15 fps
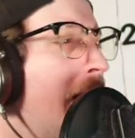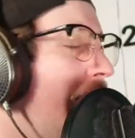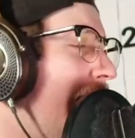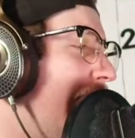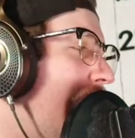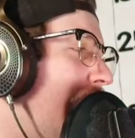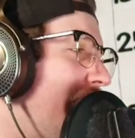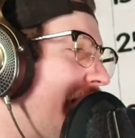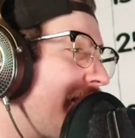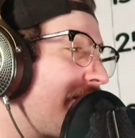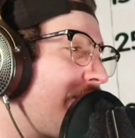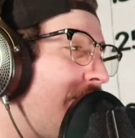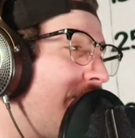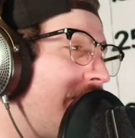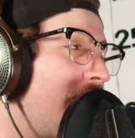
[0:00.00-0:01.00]
That
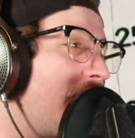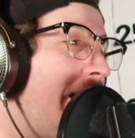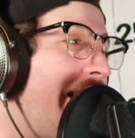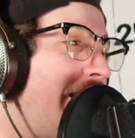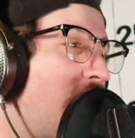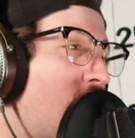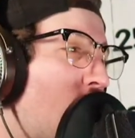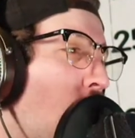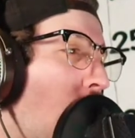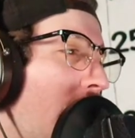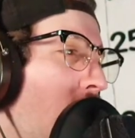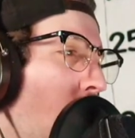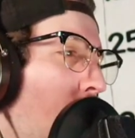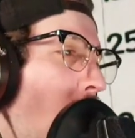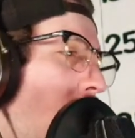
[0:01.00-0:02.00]
song is A Short
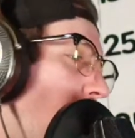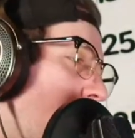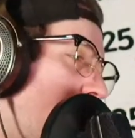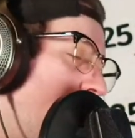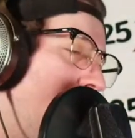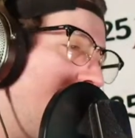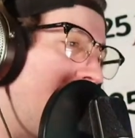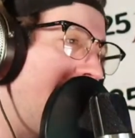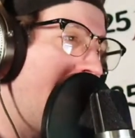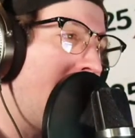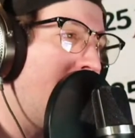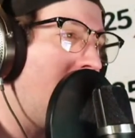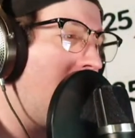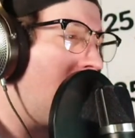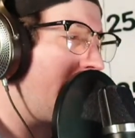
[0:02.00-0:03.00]
Walk is the
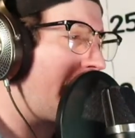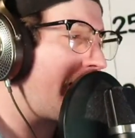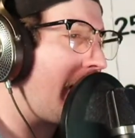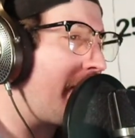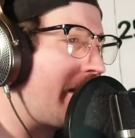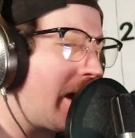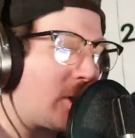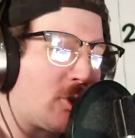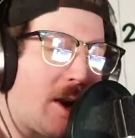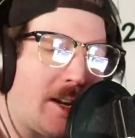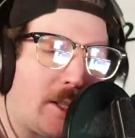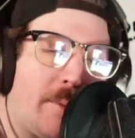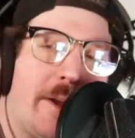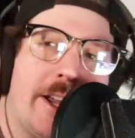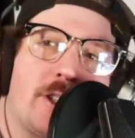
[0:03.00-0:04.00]
name of that track
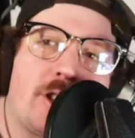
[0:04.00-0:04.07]
there, man.